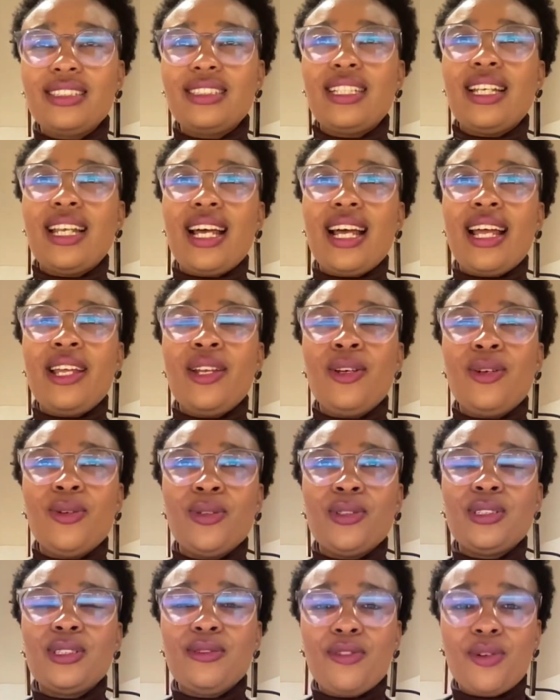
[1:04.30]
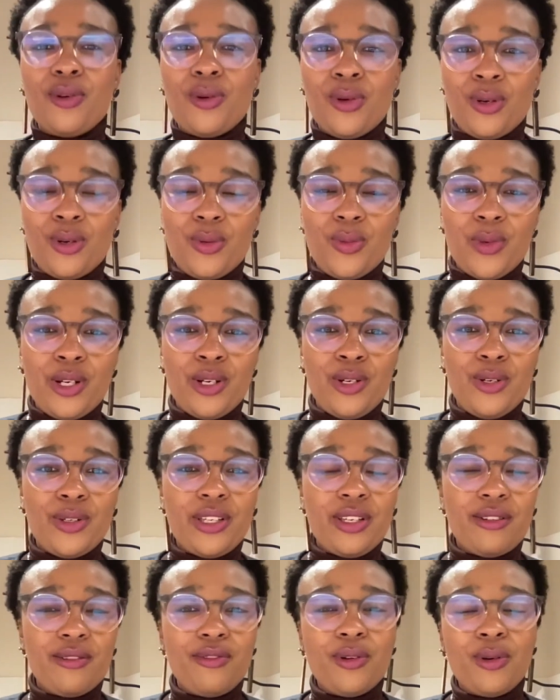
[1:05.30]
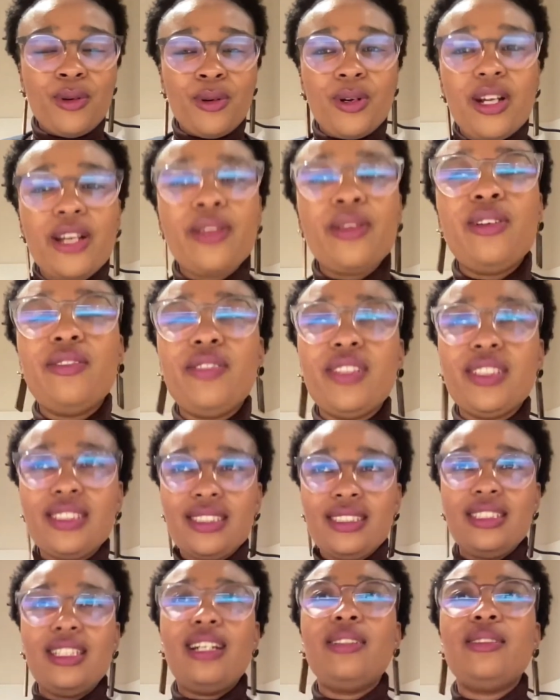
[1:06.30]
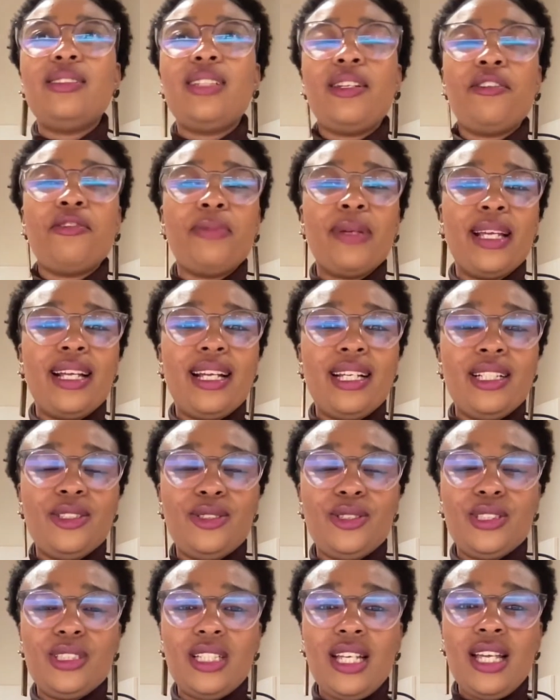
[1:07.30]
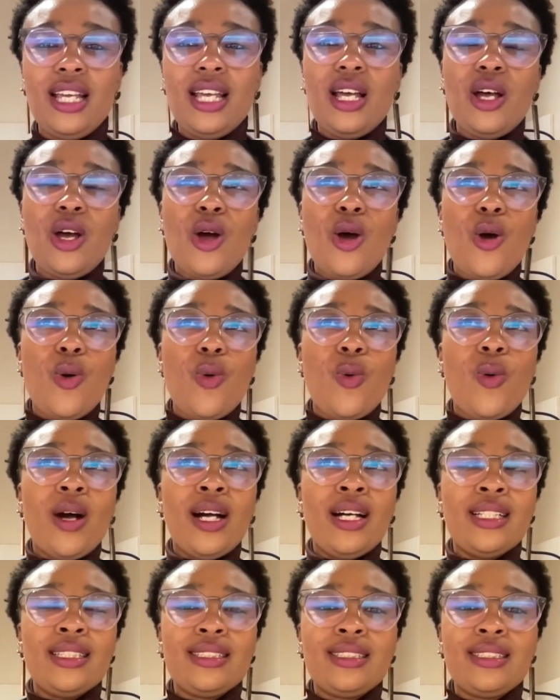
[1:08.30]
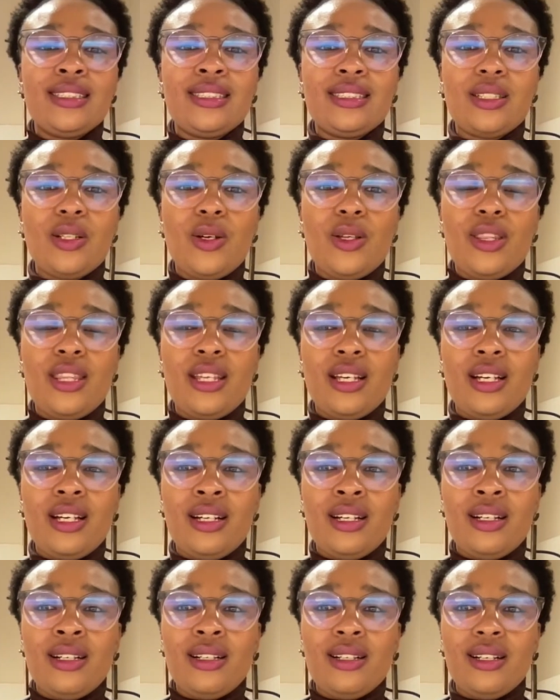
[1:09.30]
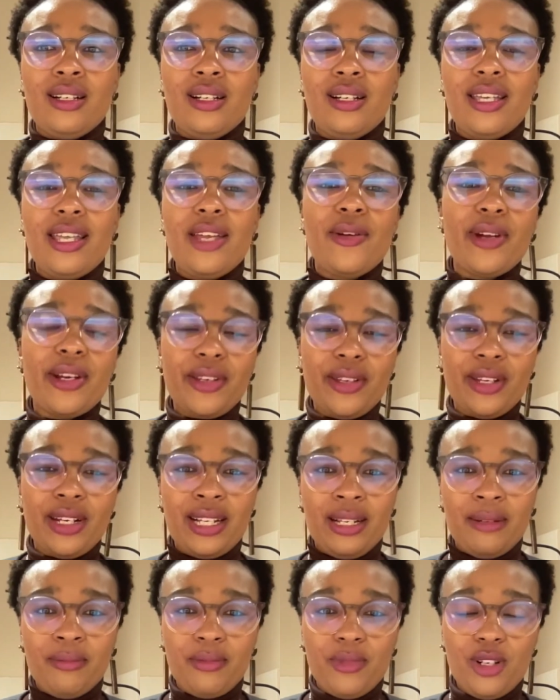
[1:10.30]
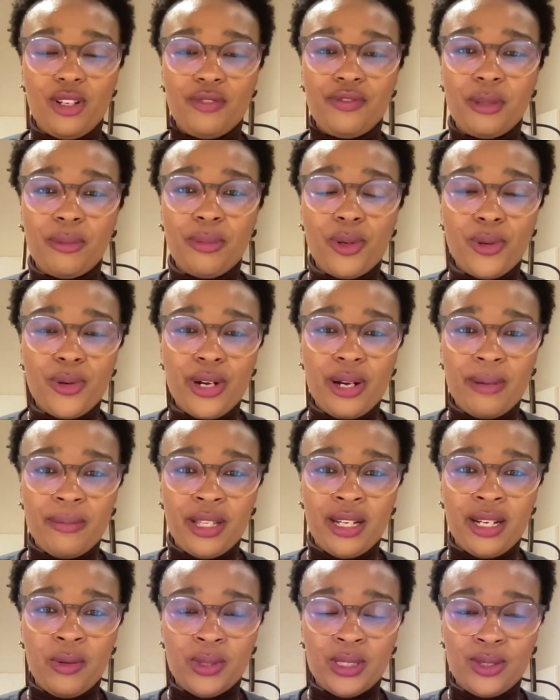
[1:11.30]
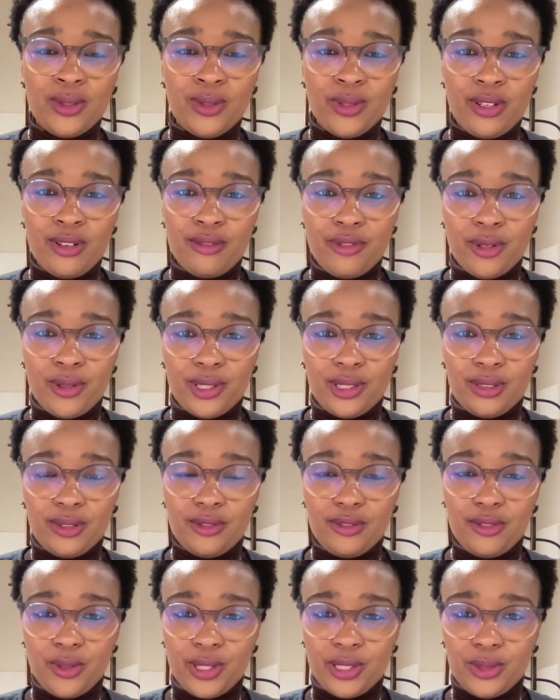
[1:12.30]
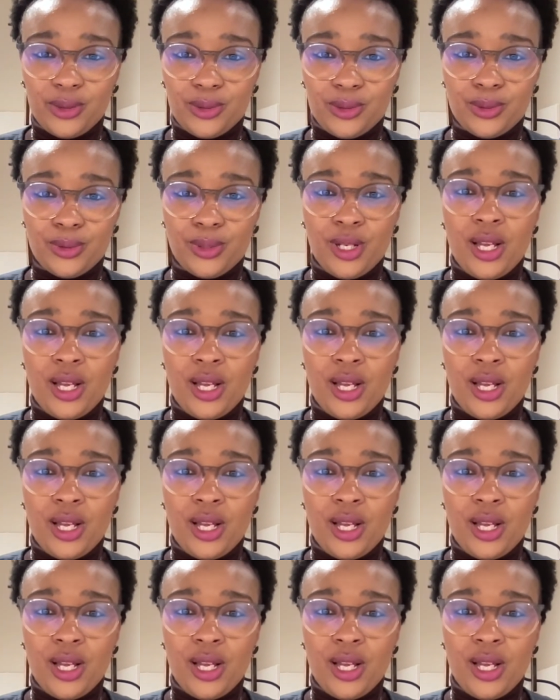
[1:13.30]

that I looked for when looking for a university outside of my country was the curriculum of the program that I was looking forward to.